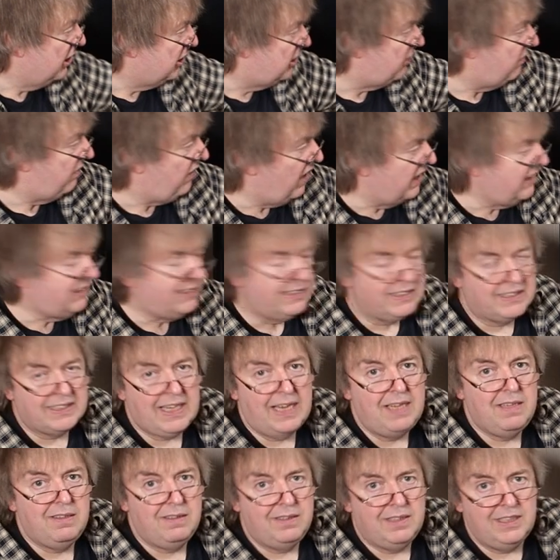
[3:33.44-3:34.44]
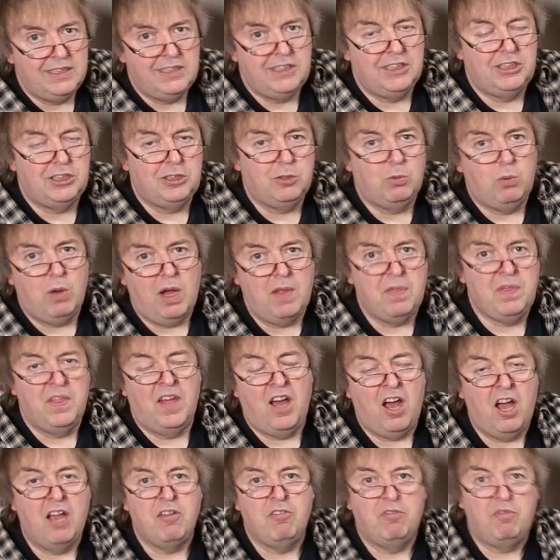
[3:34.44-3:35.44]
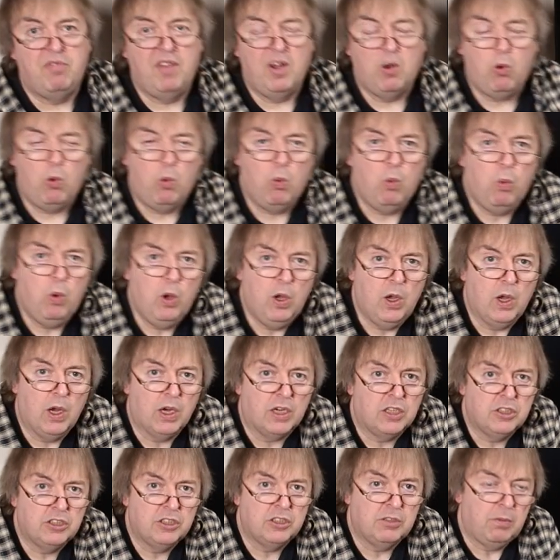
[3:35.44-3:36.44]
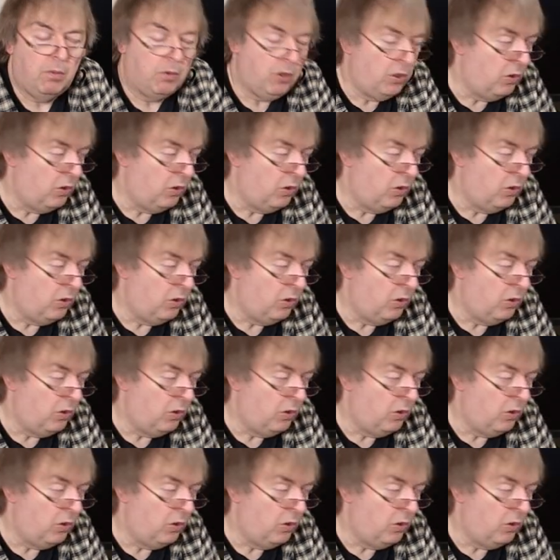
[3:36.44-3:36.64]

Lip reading: Suffice to say, this is the one that I felt worked.